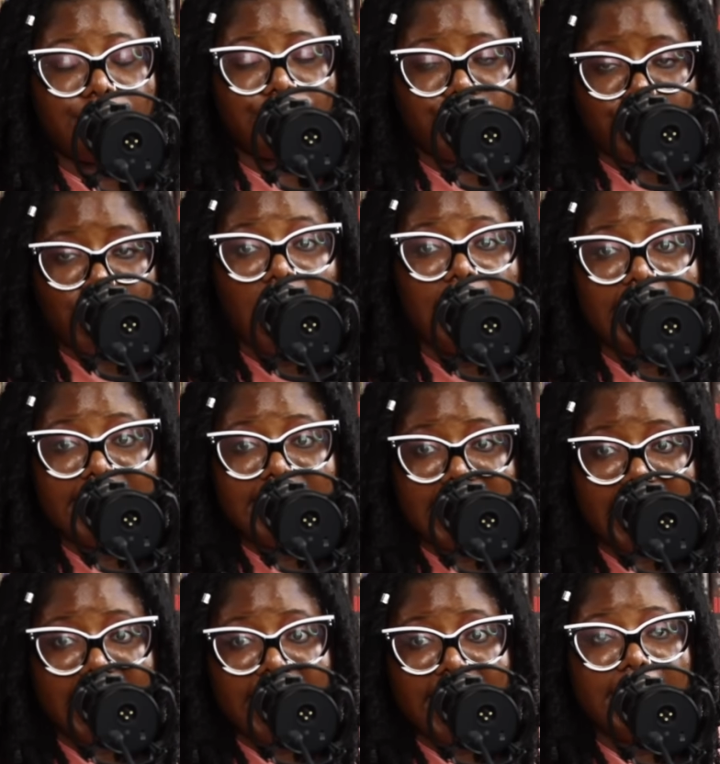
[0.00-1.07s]
Charlotte
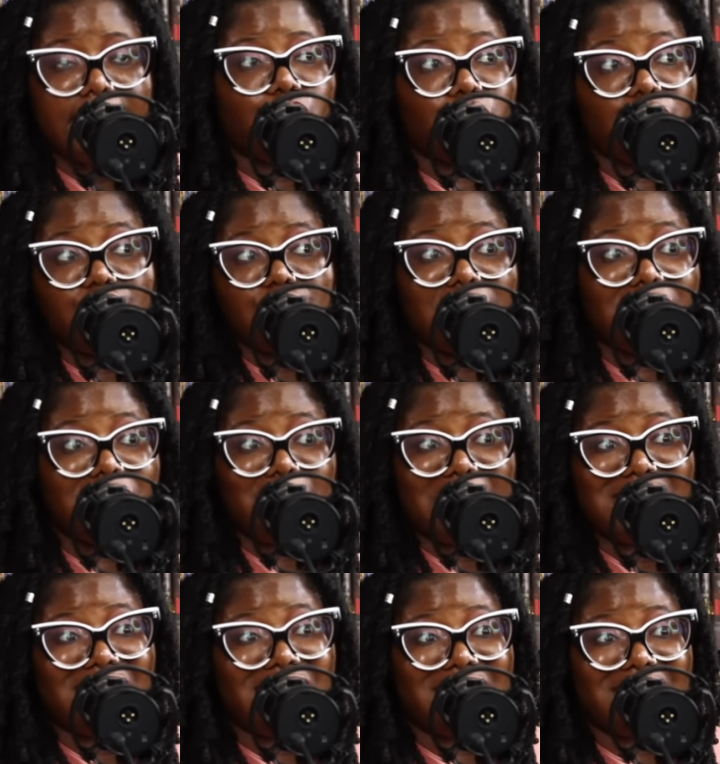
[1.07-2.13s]
is, which is
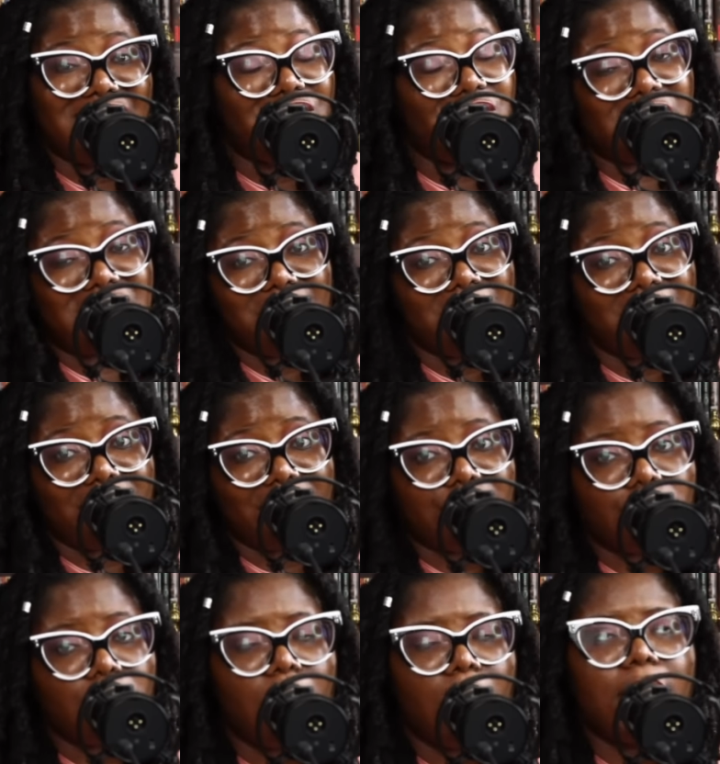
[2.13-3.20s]
basically not a mother at
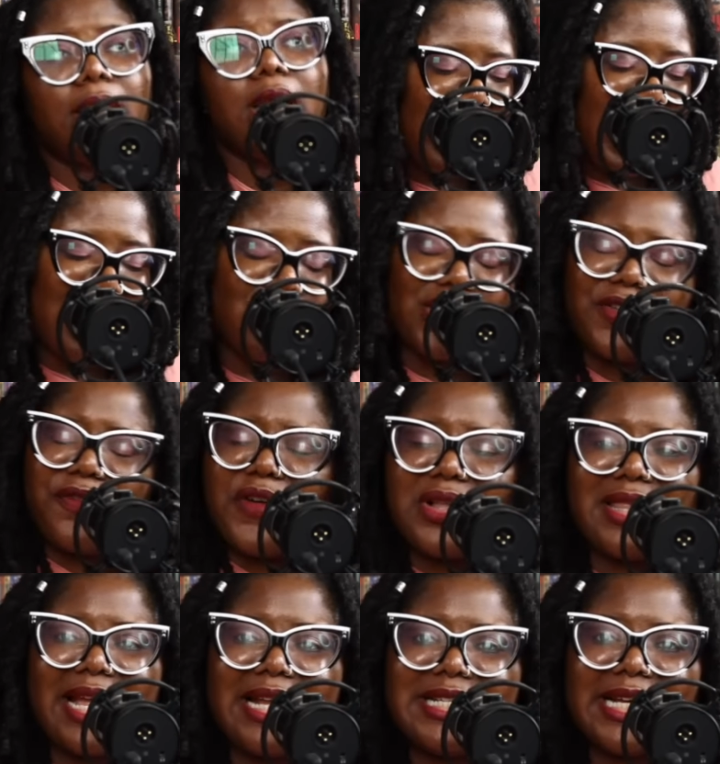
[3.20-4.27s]
all, I just felt
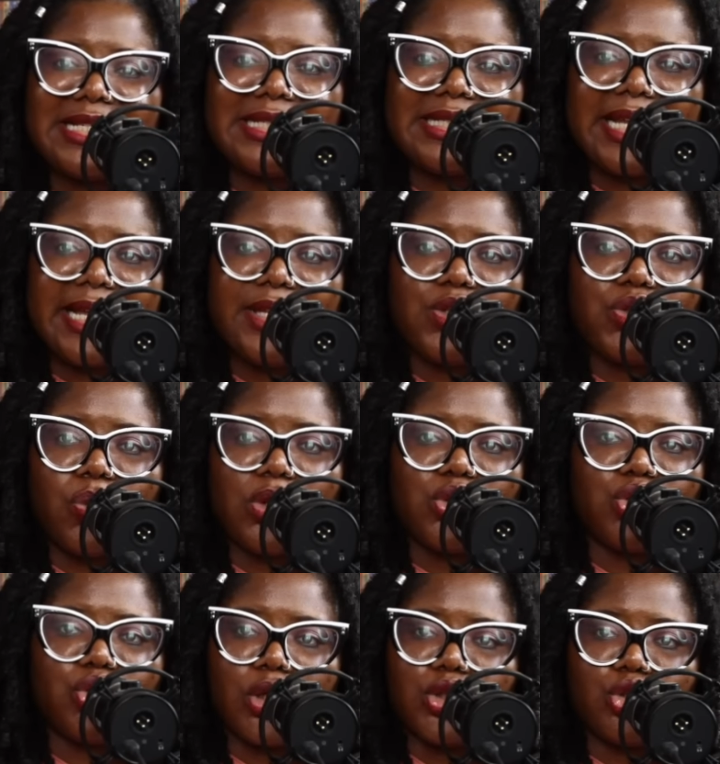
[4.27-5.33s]
like their scenes was
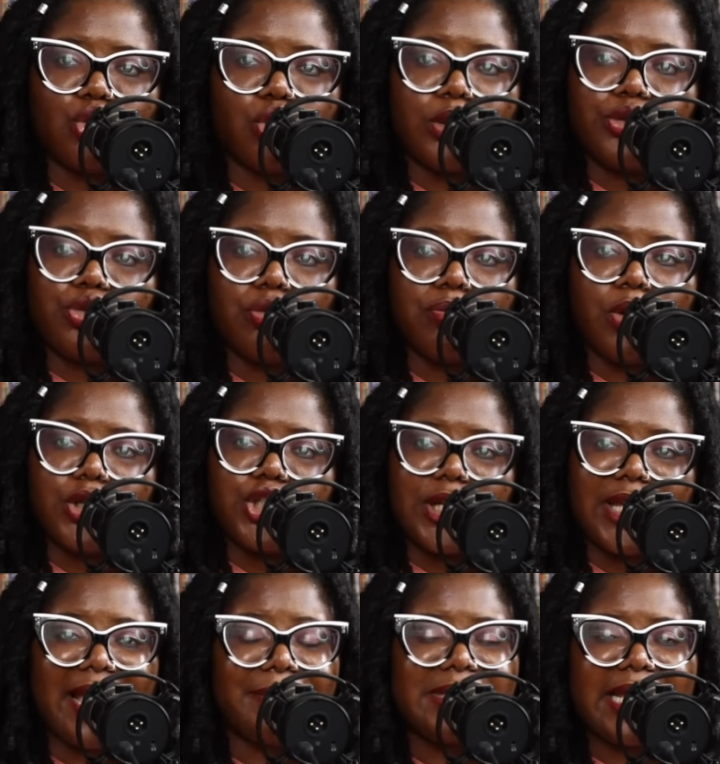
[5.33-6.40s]
just drawn too much. It
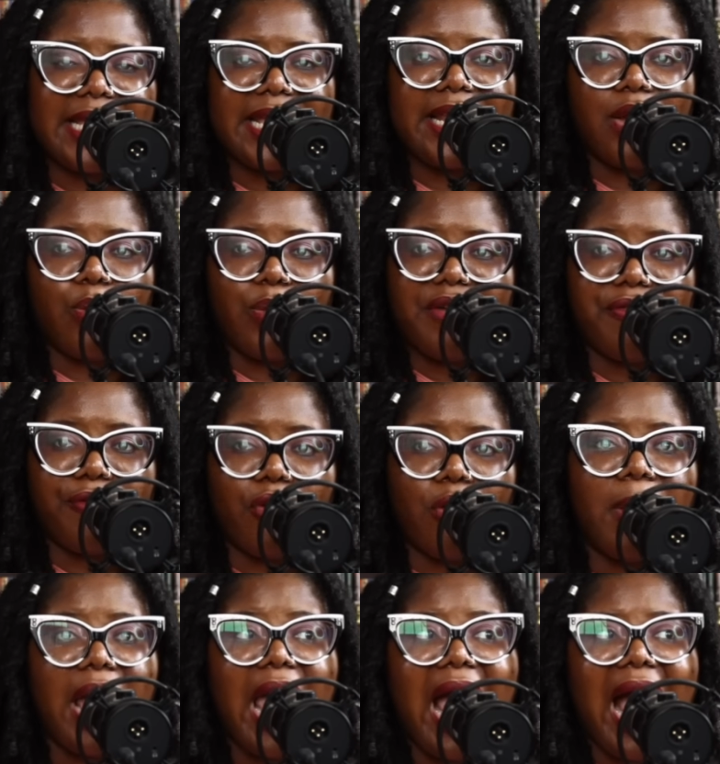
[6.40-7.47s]
kept taking away from,
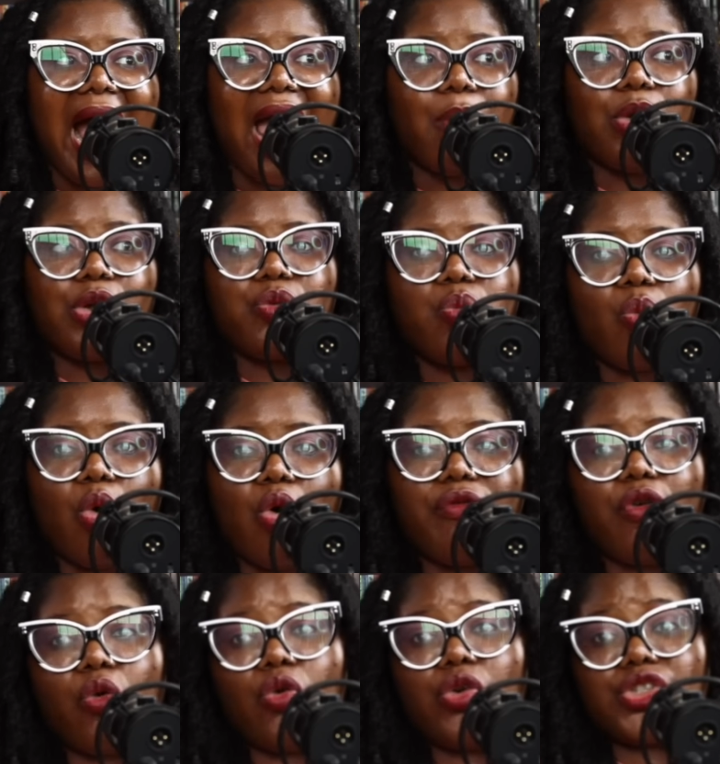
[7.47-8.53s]
I was more
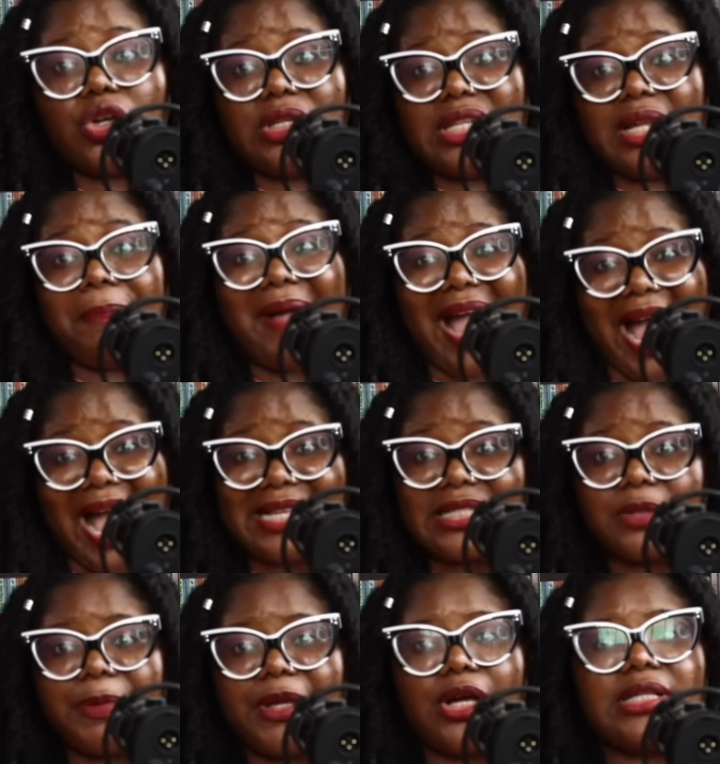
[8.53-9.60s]
focused on the
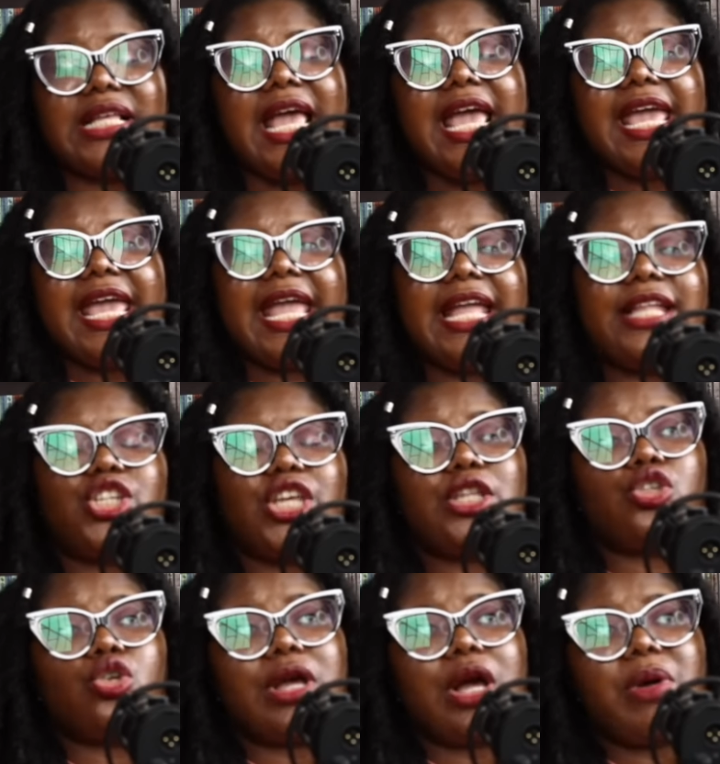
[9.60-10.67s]
past because it, it
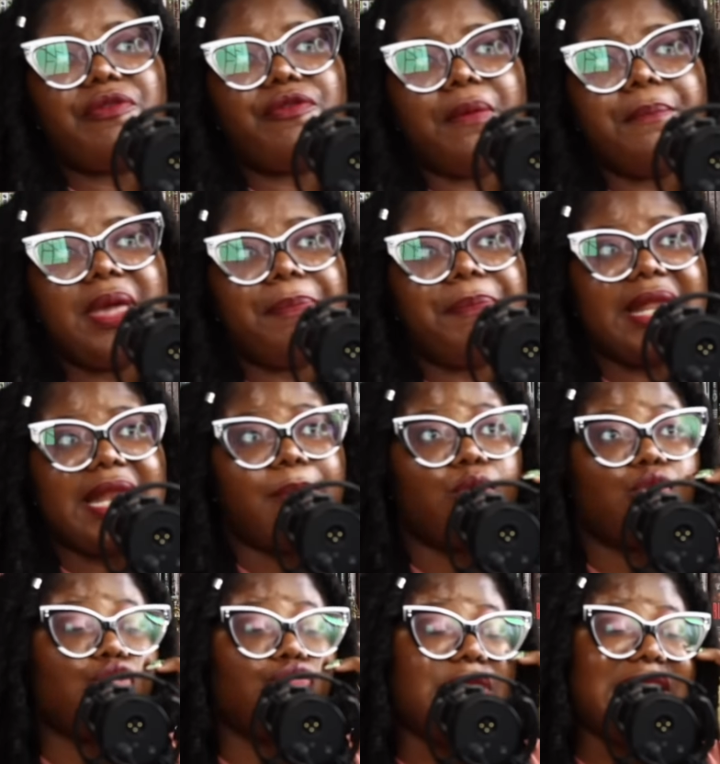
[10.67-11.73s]
took away from me being able
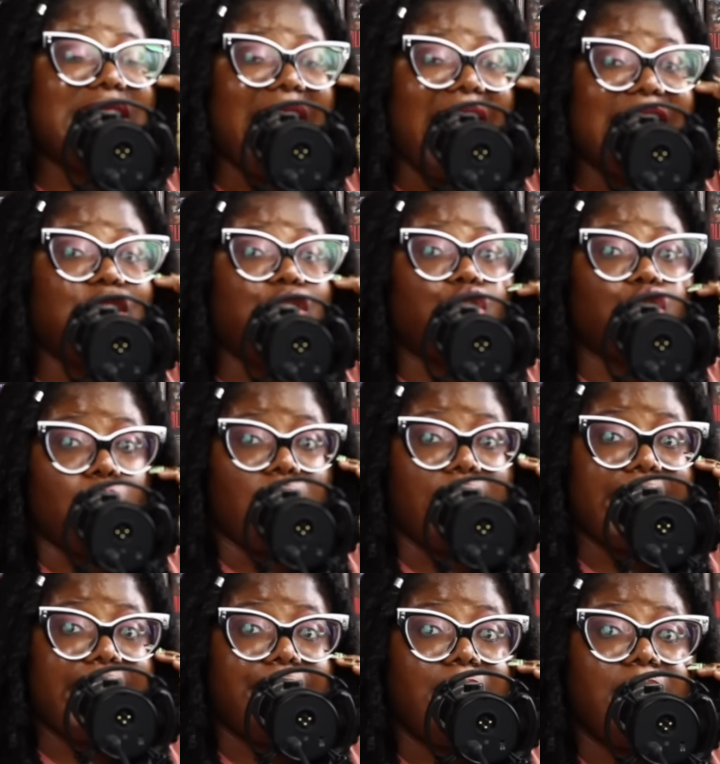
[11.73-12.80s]
to really
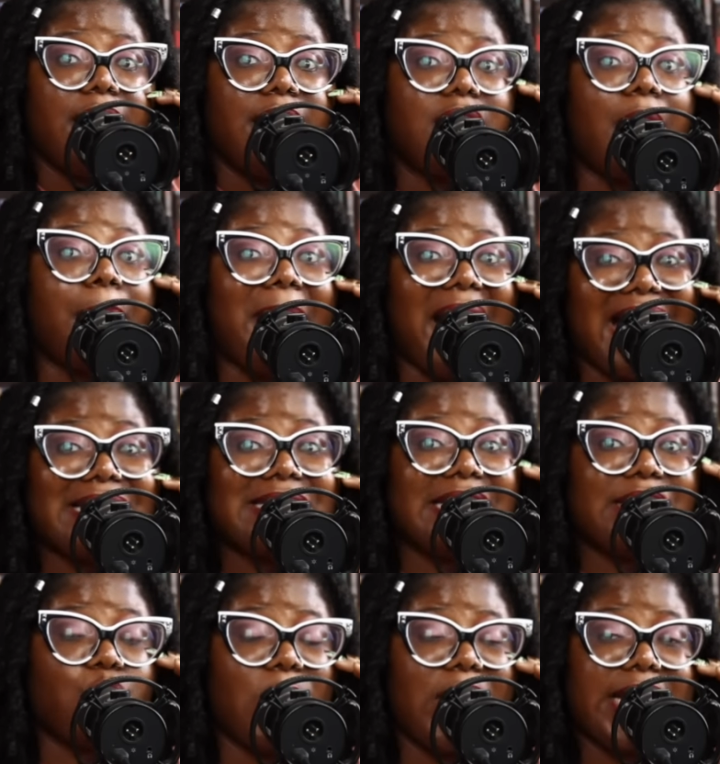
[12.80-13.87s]
enjoy the past
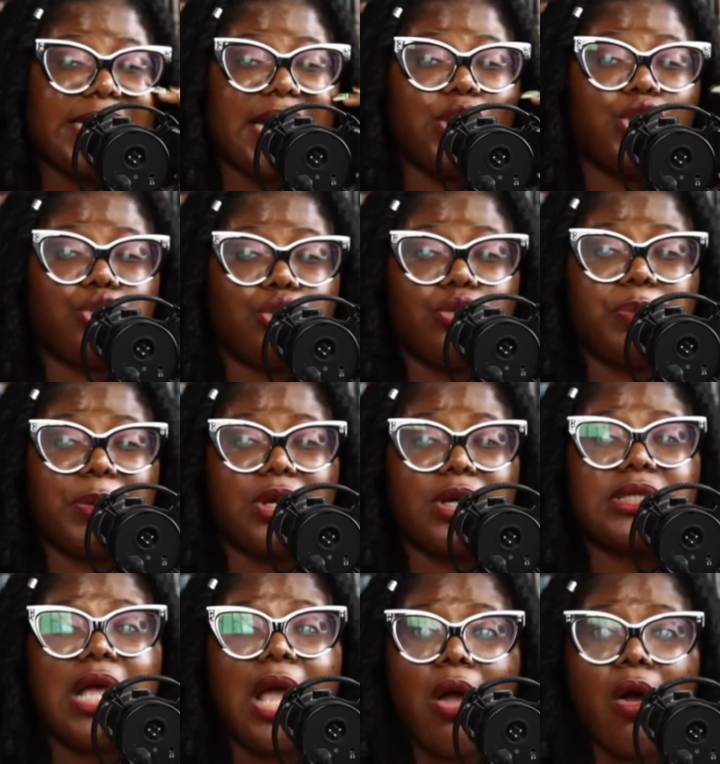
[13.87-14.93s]
as well as I should
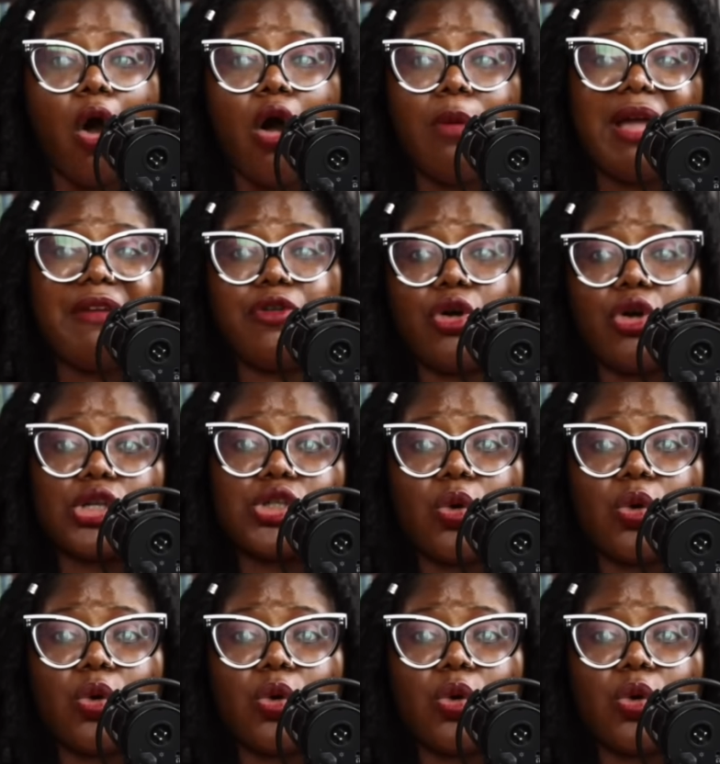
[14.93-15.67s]
because all my focus